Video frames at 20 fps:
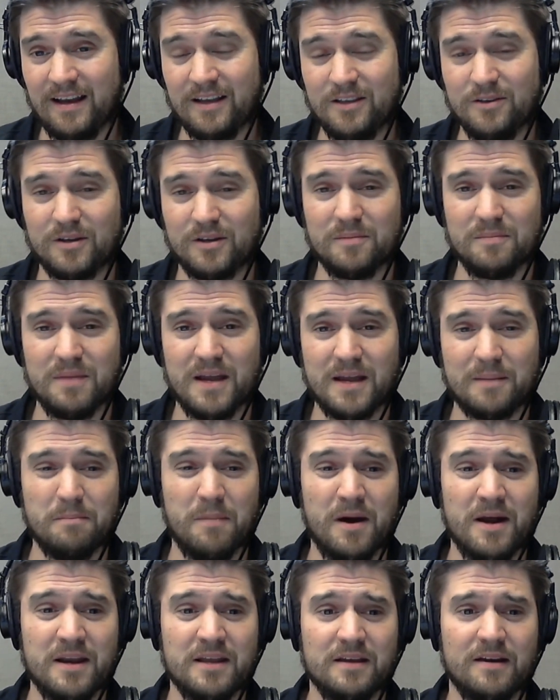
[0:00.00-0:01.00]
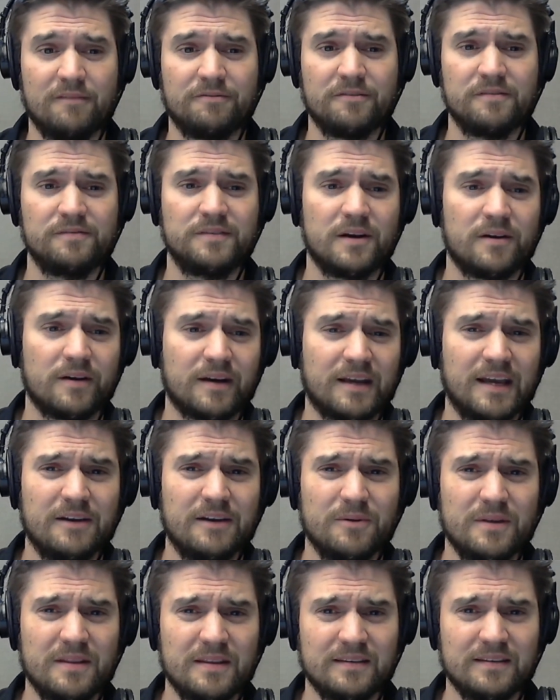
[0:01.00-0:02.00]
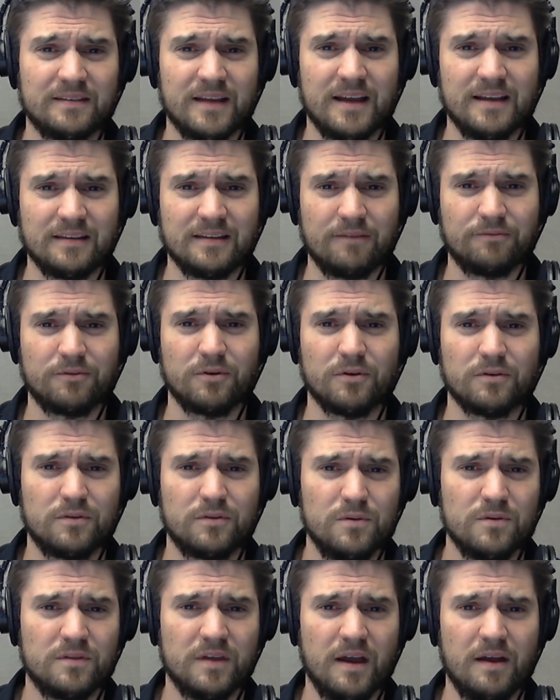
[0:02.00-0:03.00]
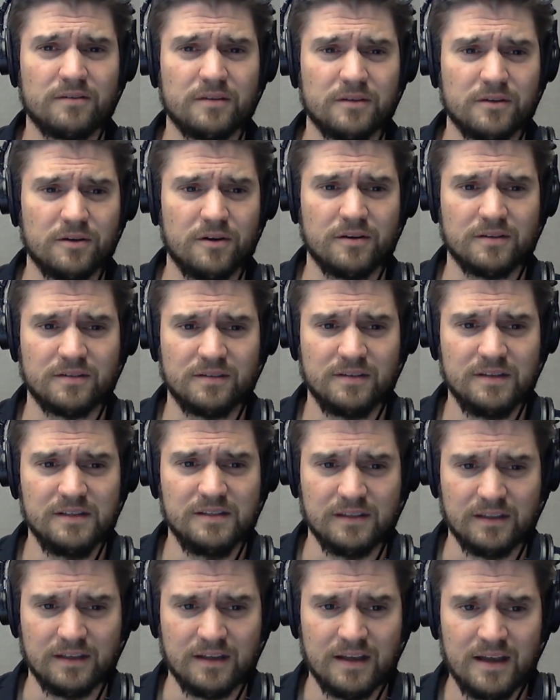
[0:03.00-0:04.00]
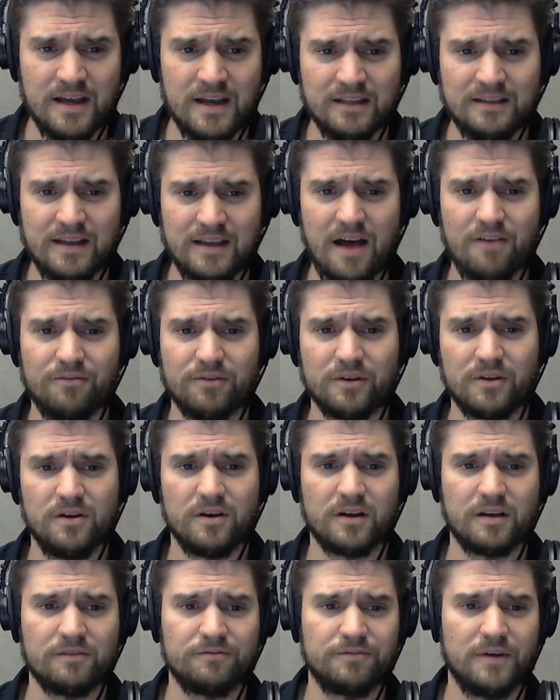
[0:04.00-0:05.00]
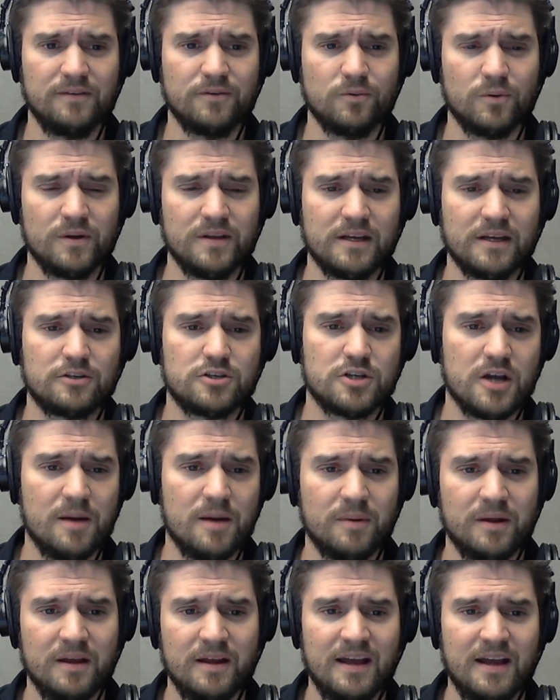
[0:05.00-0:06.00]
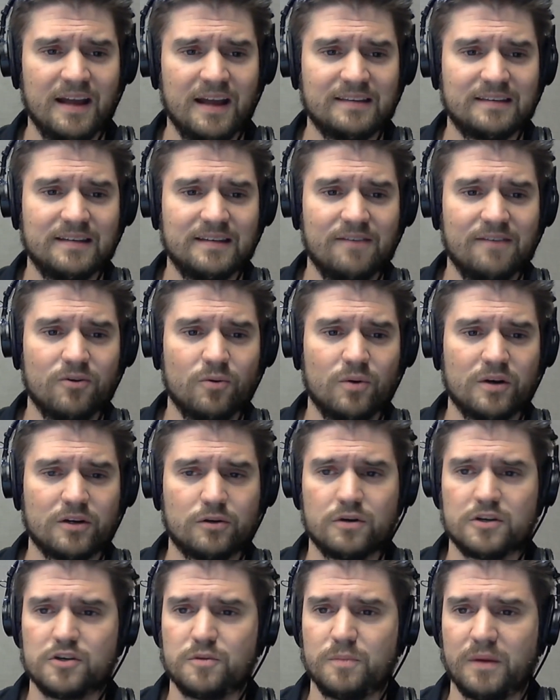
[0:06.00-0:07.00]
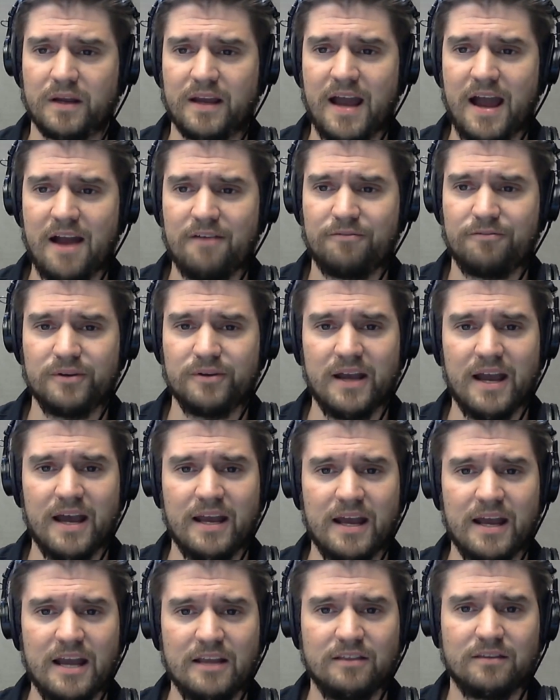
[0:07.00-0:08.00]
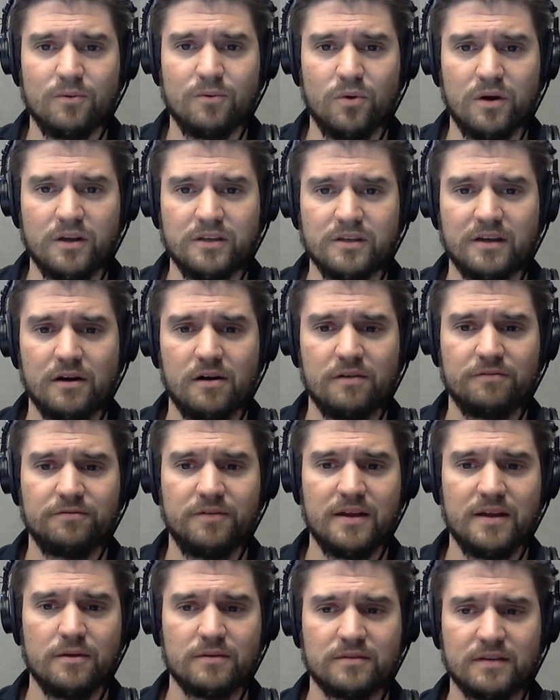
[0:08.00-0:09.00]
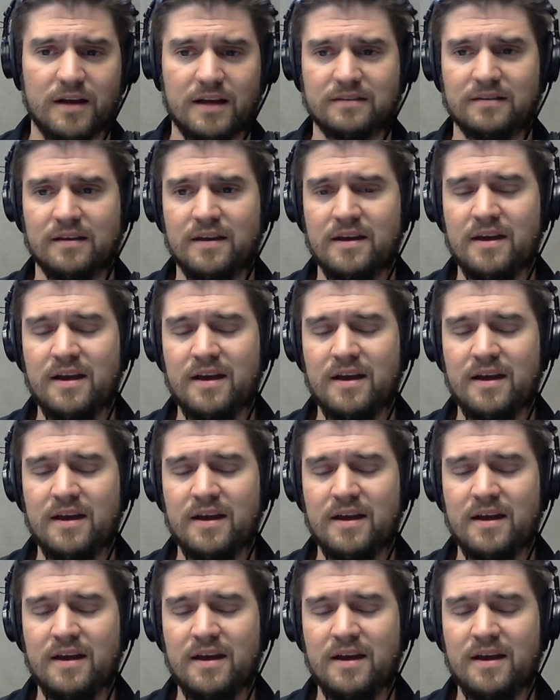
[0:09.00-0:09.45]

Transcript: you can make money off of Derrick Henry these days after a 2,000-yard season. Dalvin Cook at 5-1, Nick Chubb at 7-1, Christian McCaffrey at 8-1. You can all find those odds,